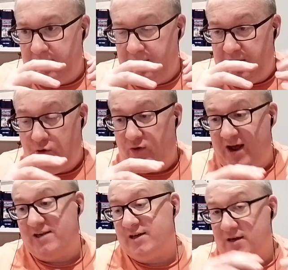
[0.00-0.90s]
Nico
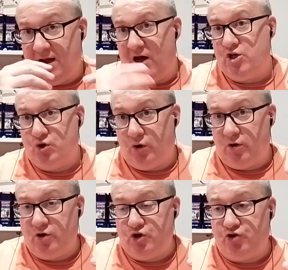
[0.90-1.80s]
Raskin and John
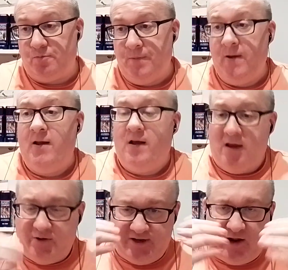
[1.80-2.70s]
Lundstrom.
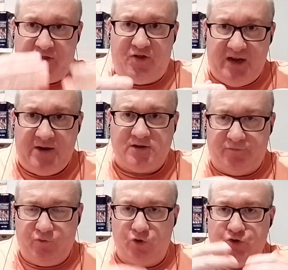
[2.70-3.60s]
It's in a
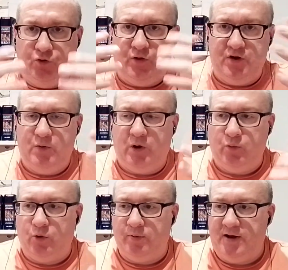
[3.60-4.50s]
4-2-3-1
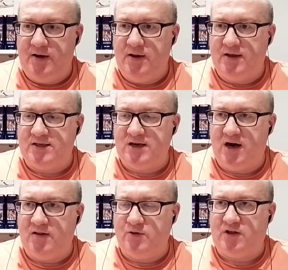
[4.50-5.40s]
we're playing on
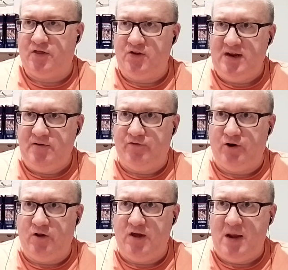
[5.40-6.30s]
Saturday. There's a 3 in
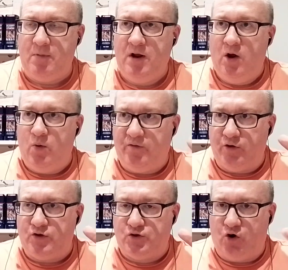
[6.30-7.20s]
front of them. We've
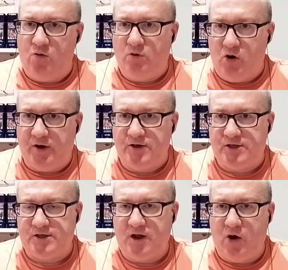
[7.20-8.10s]
got Tom
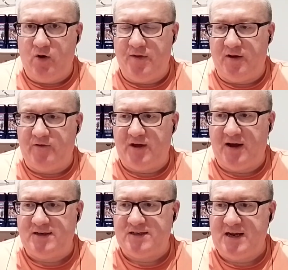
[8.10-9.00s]
Lawrence out in the
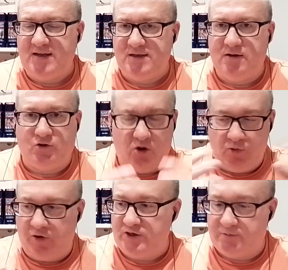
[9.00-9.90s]
left-hand side. Now, Tom
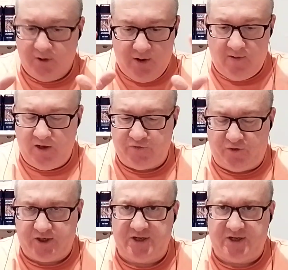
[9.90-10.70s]
Lawrence, his first